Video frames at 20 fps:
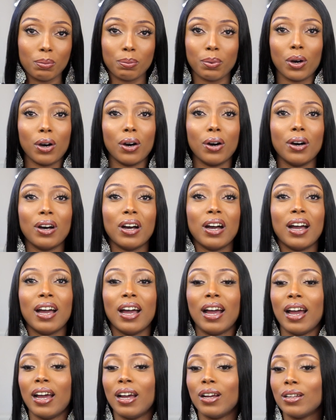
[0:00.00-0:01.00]
But
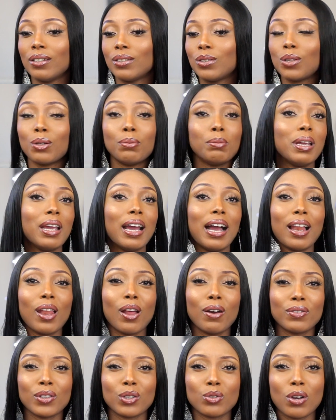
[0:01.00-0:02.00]
to me, I
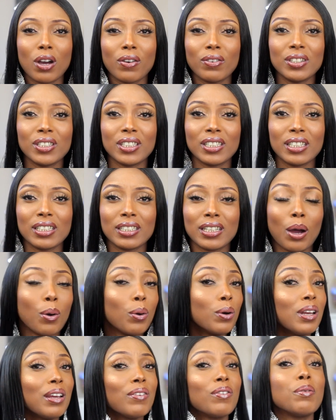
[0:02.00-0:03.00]
love the 12 inches. I
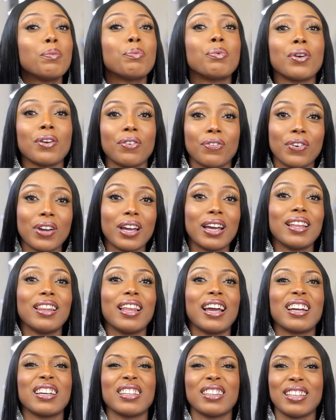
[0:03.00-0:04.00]
would even prefer
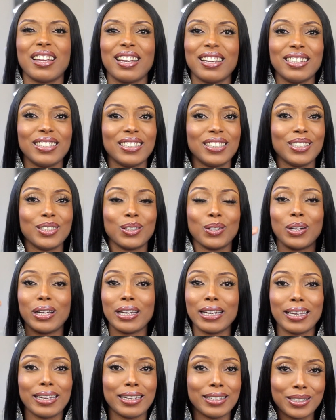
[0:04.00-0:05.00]
like a 10 inches or
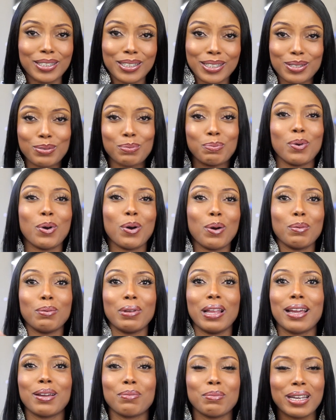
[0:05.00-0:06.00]
8 inches bob,
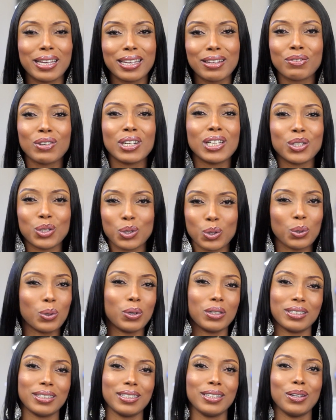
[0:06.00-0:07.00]
like make it really
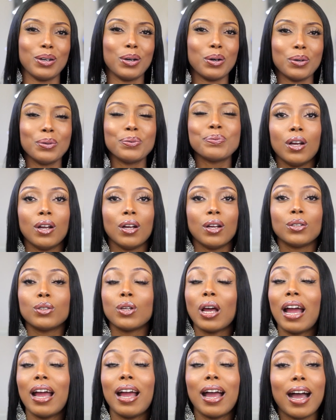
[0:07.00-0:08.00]
short, you know.
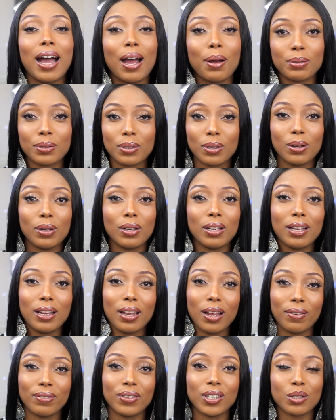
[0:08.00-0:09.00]
So I absolutely
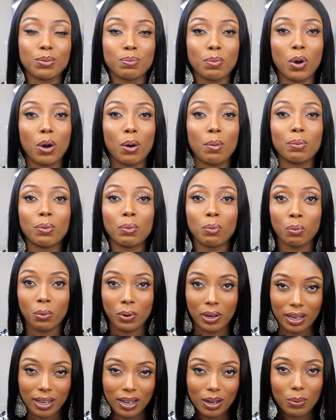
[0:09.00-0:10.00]
love this bob
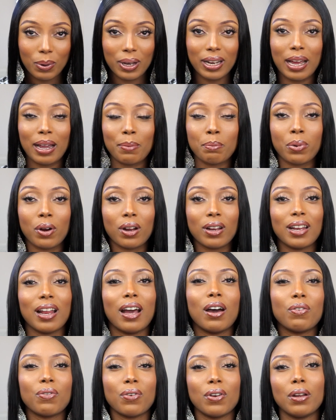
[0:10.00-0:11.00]
wig. When I brought it
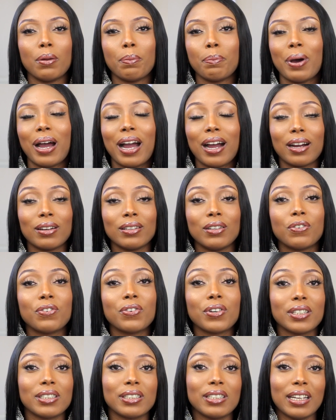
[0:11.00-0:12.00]
out from the pack, the
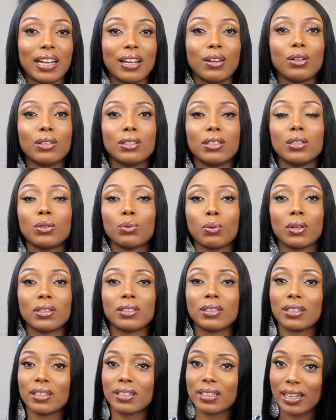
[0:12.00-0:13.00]
first thing I noticed
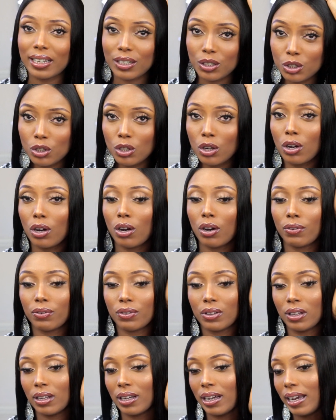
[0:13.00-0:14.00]
was the texture
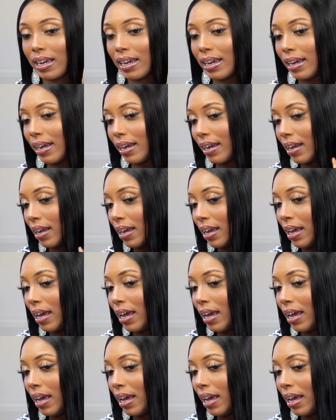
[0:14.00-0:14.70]
of the hair.